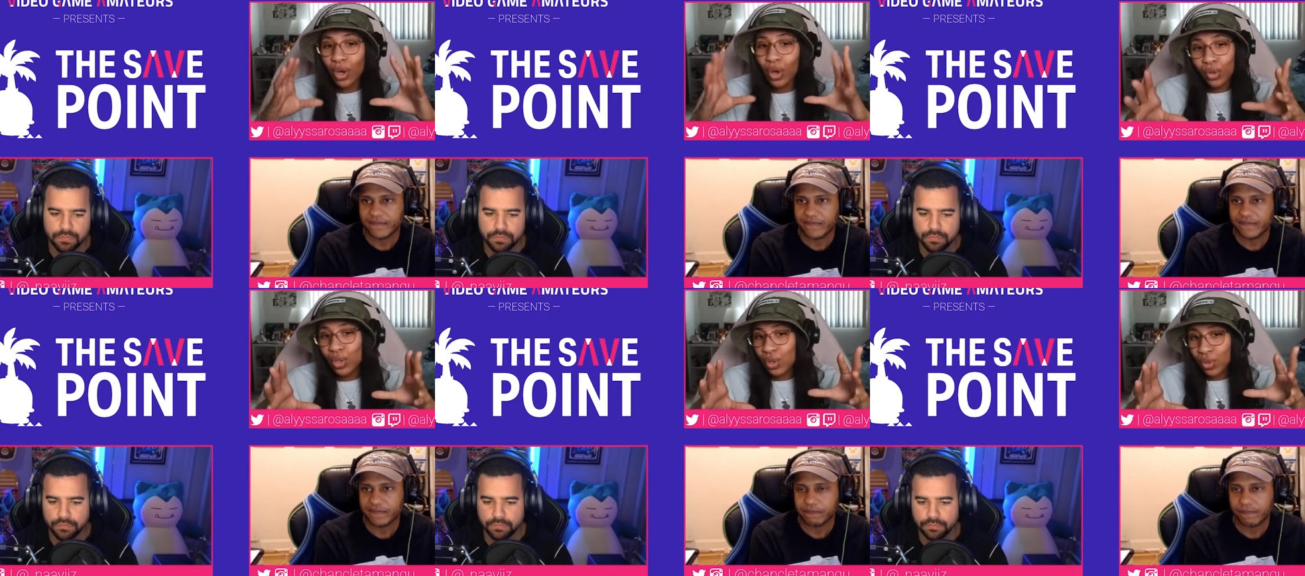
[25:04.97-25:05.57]
Speaker 1: go
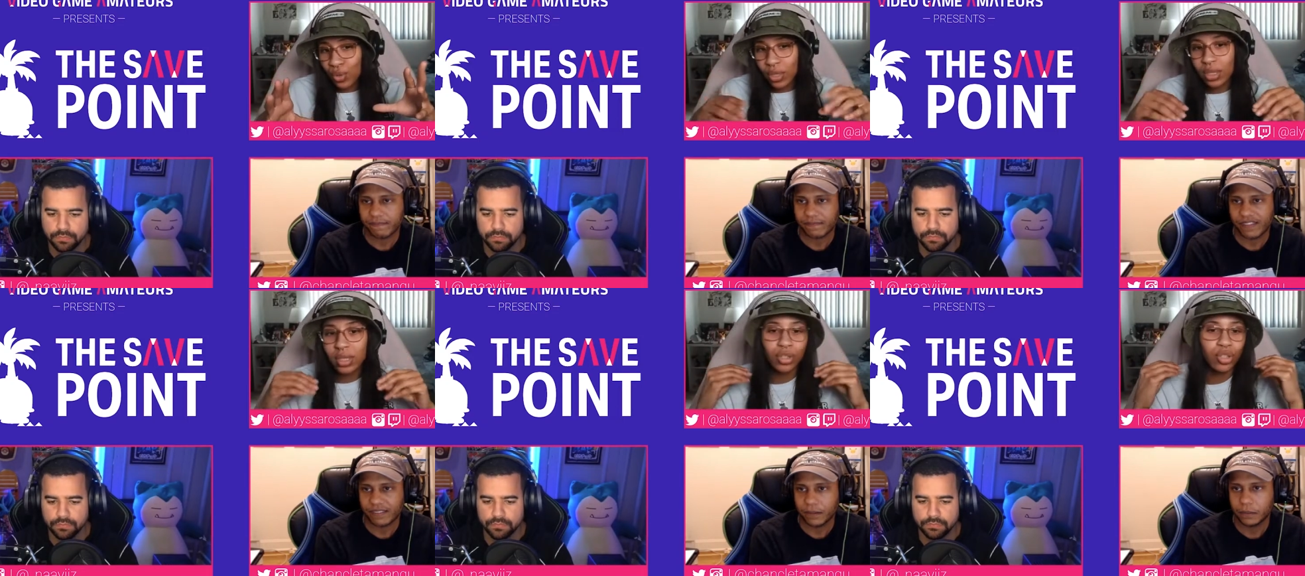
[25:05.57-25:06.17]
to
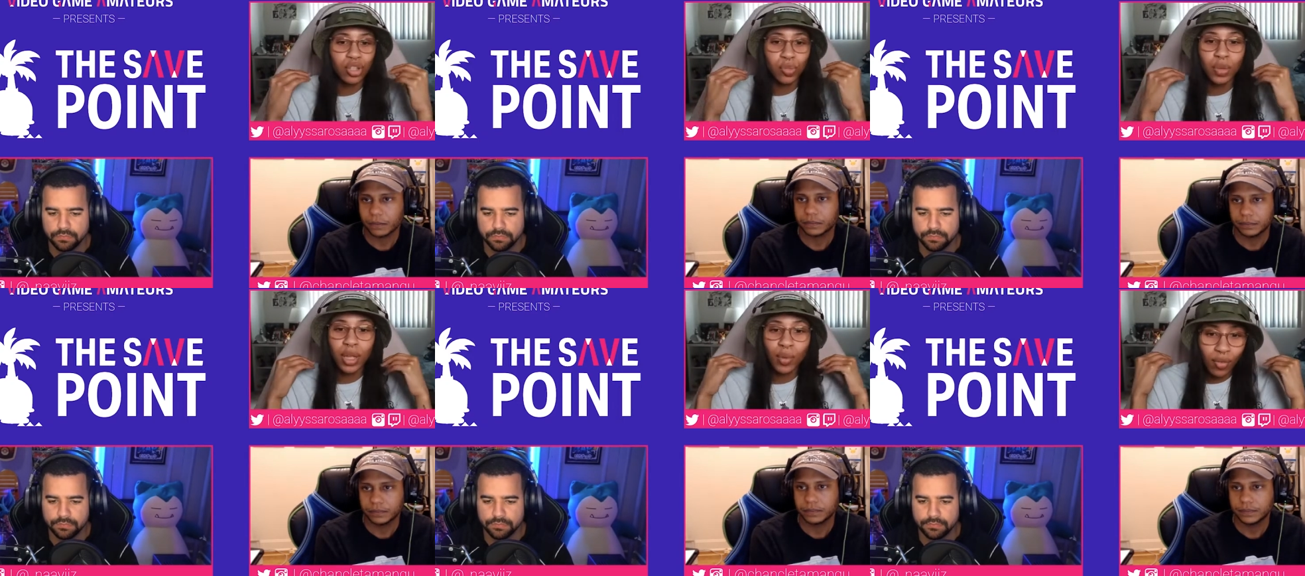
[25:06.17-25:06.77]
to just
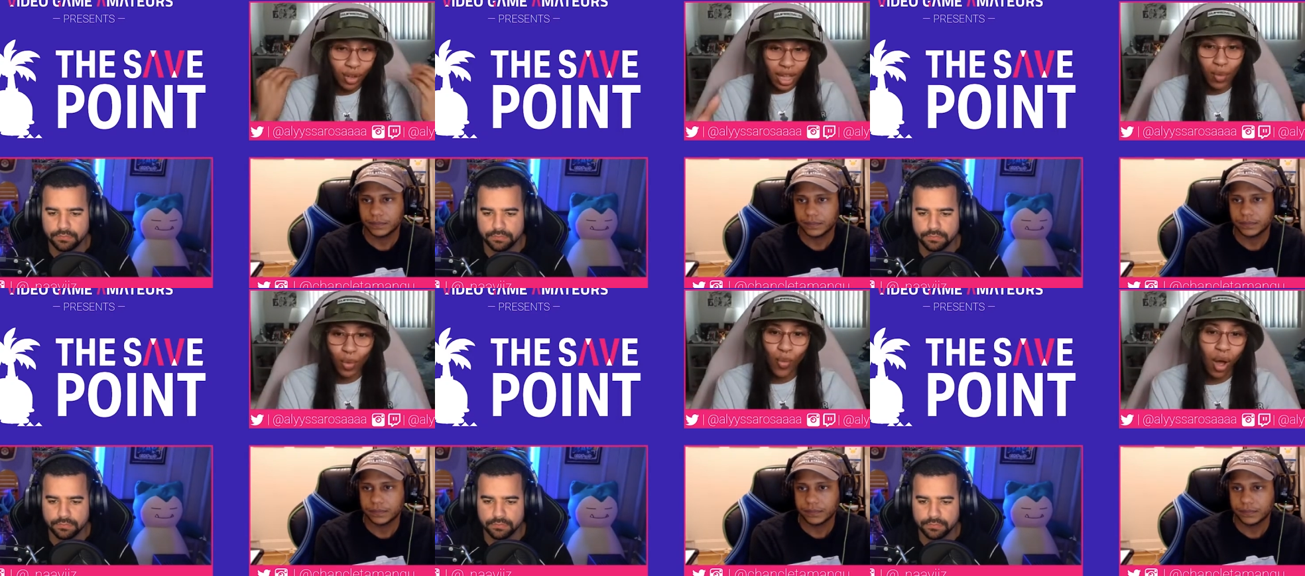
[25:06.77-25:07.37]
play whatever
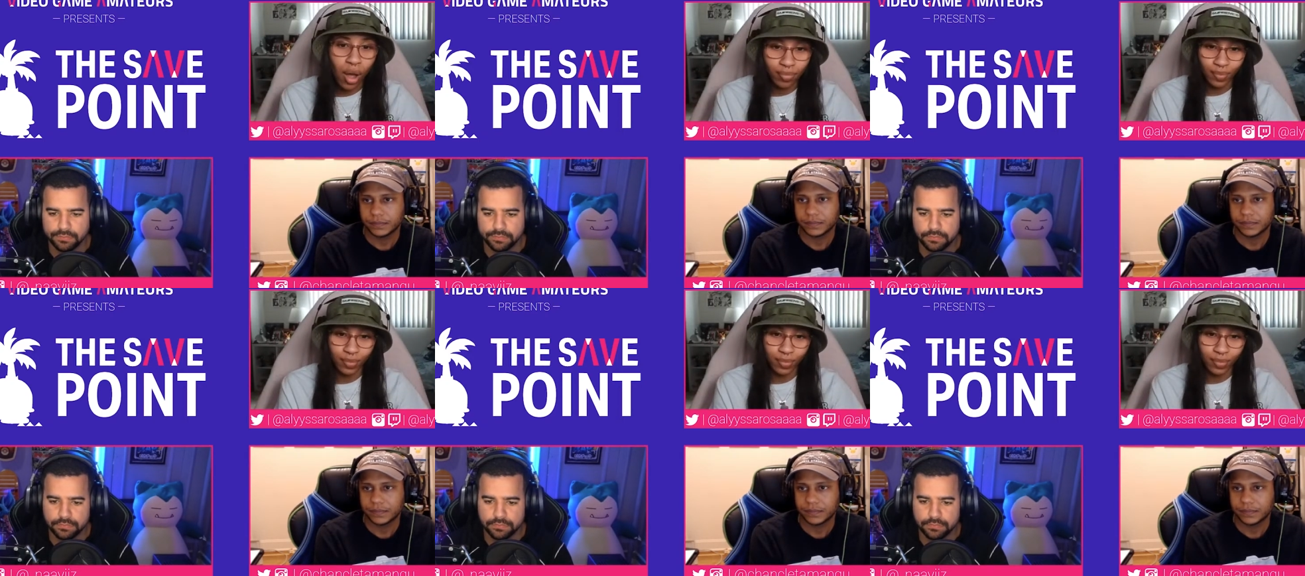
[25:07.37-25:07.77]
game we want.